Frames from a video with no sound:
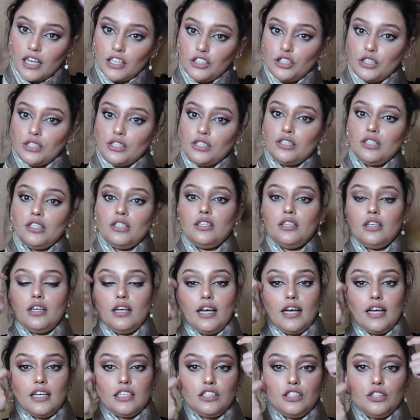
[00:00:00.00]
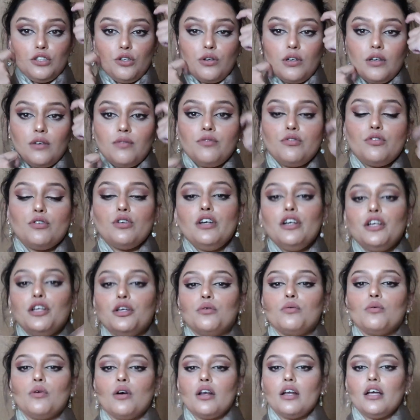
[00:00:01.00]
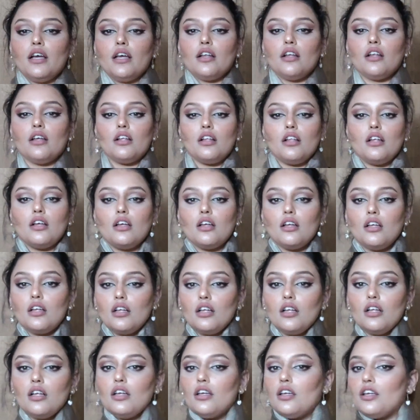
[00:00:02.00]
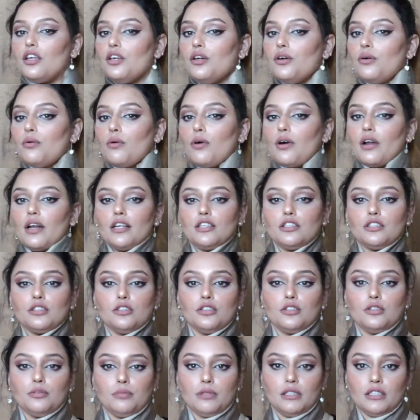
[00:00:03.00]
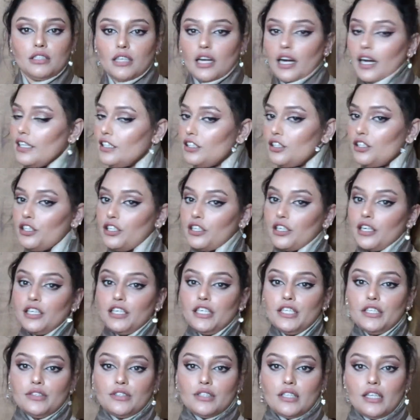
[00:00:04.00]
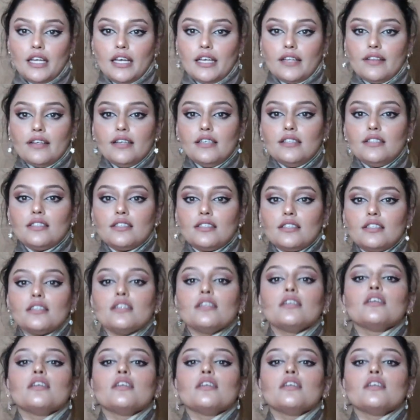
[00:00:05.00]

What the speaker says: Adjust it as your comfort. You want it to be tighter, you can use it like this.